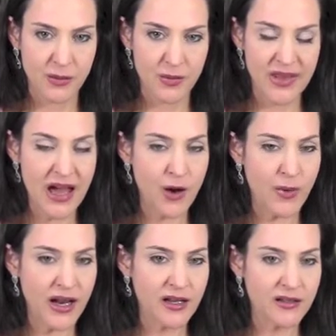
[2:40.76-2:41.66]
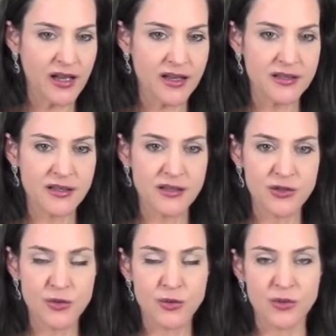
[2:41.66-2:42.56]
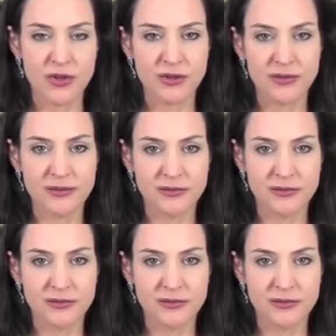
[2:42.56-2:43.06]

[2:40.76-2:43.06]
without recognizing the truth.